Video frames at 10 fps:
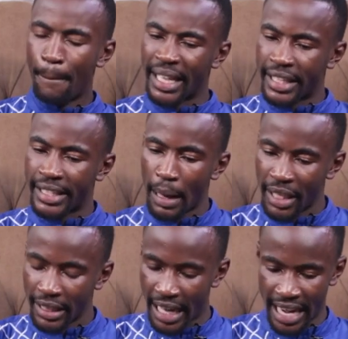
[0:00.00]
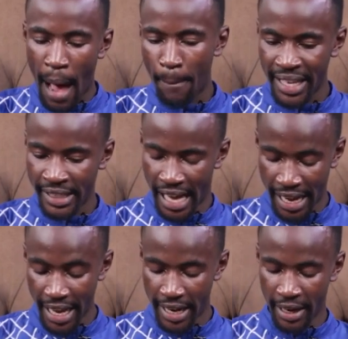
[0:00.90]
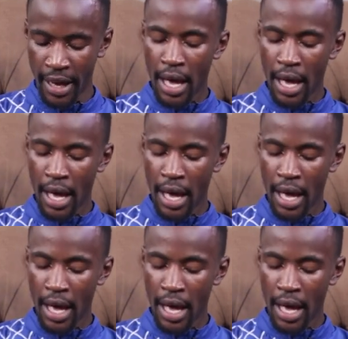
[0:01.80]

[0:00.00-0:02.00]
but there's something that happens again.